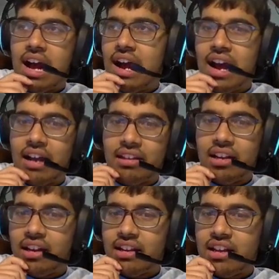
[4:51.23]
I
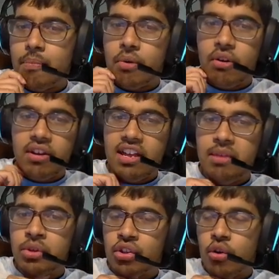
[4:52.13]
think eh, Cape Verde,
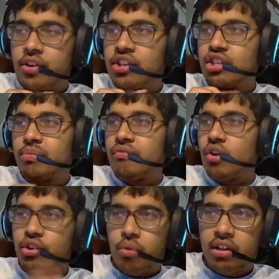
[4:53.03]
even though Egypt have
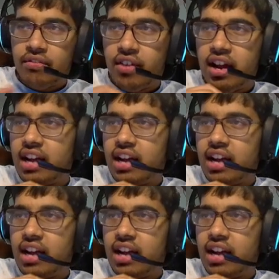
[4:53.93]
already qualified,